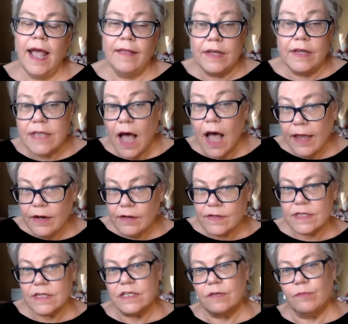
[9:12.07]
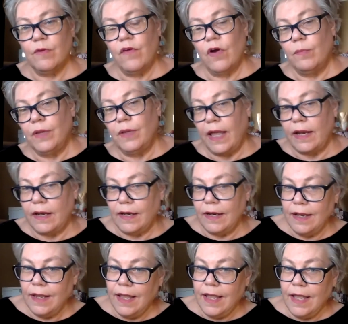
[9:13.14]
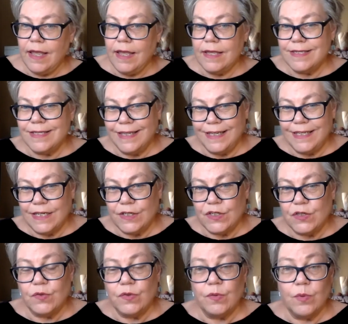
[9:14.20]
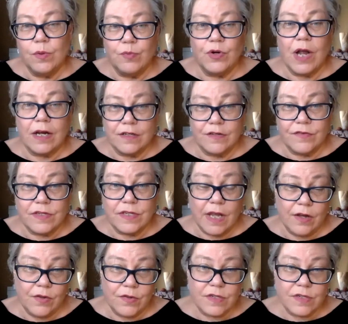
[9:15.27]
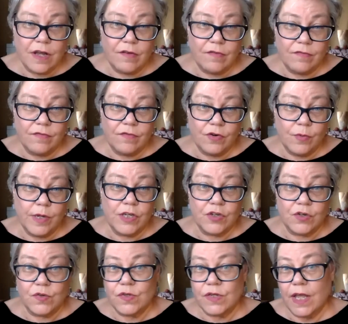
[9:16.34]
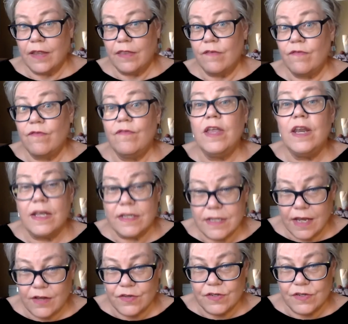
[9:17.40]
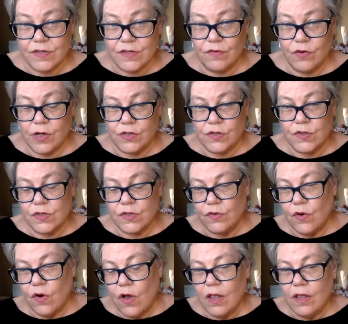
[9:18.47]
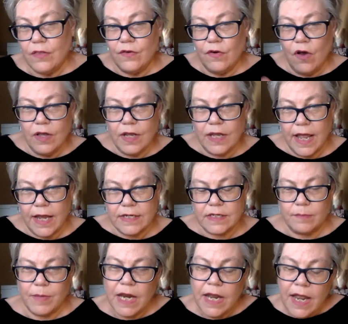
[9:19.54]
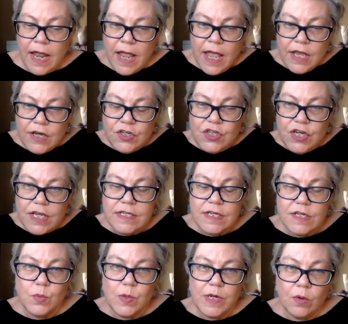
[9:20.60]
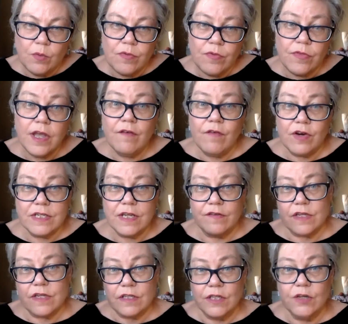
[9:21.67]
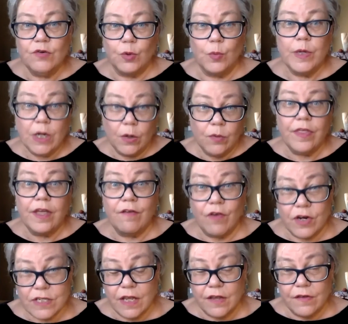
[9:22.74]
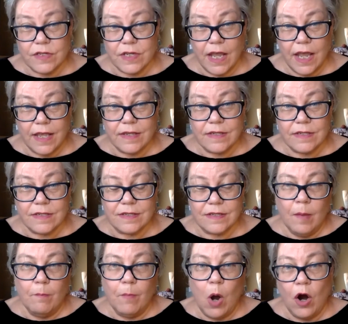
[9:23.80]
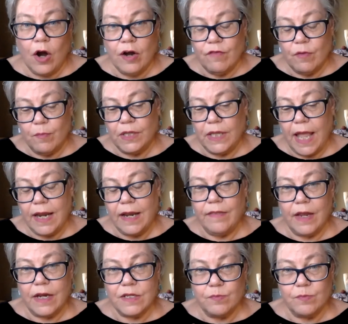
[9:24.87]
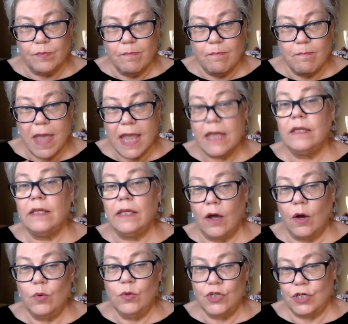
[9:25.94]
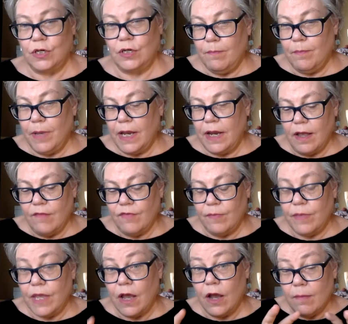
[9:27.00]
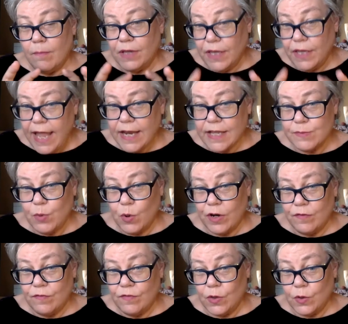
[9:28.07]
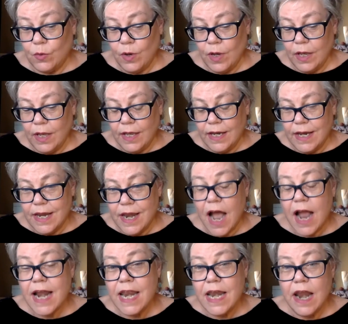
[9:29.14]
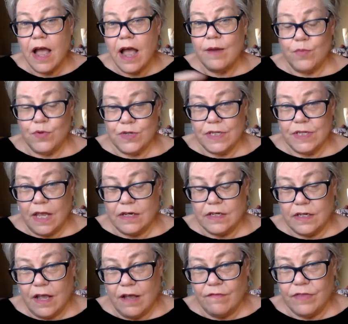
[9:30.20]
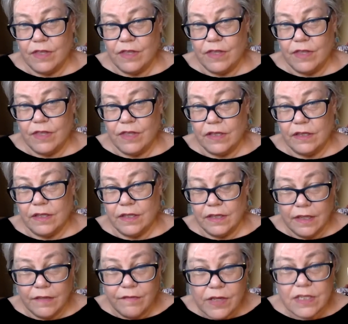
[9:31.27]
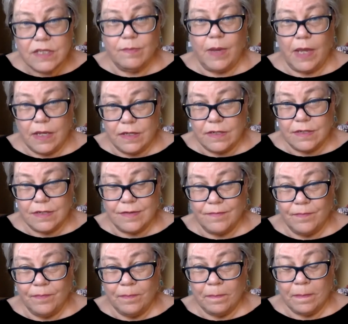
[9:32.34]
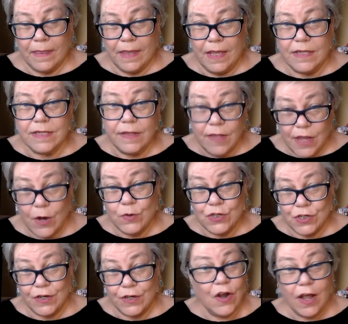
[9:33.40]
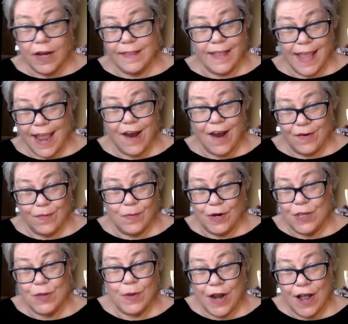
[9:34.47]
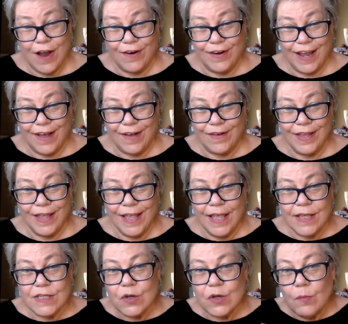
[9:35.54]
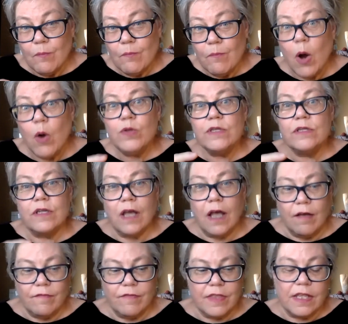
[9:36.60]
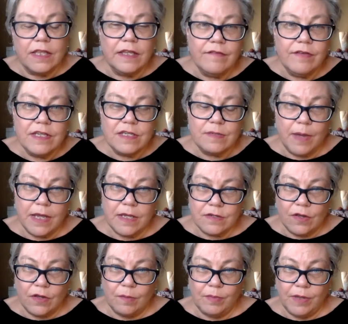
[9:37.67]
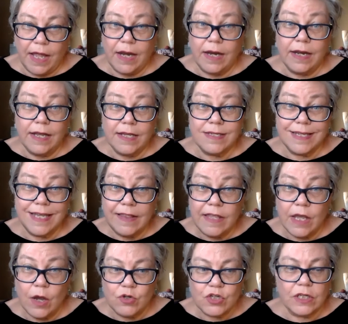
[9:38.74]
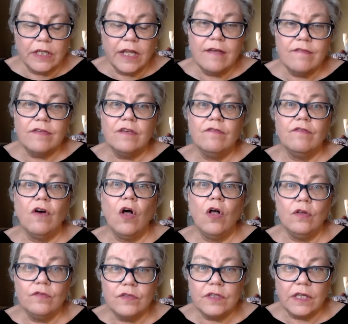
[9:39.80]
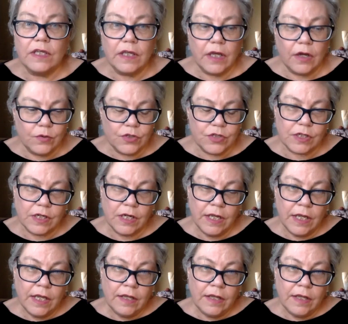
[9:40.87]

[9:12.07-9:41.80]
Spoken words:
And the tidal system of our planet is linked into the reproductive cycles of creatures and the feeding cycles of creatures. So they're all connected. But just as we don't think of ourselves as lunar, we don't think of ourselves as part of a planet that is mainly ocean. But from the planet's point of view, 99% of the living space is in the ocean, not in the air, where you and I are now. So most of the living space on the planet is in the ocean. Life evolved in the ocean.